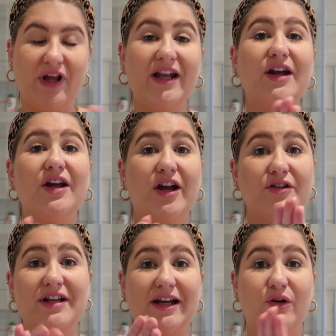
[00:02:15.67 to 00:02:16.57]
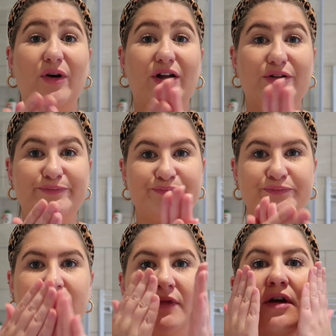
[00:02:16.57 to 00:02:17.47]
like it goes like an oil.
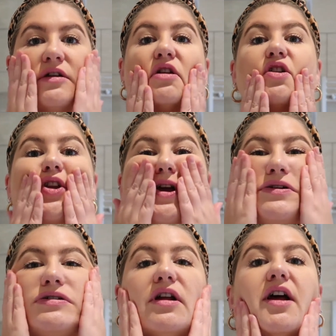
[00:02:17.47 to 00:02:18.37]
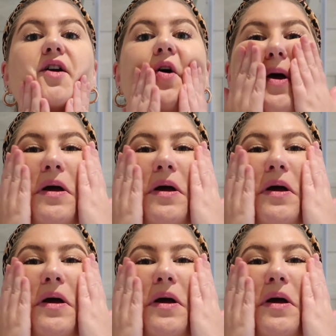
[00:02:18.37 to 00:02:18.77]
So you literally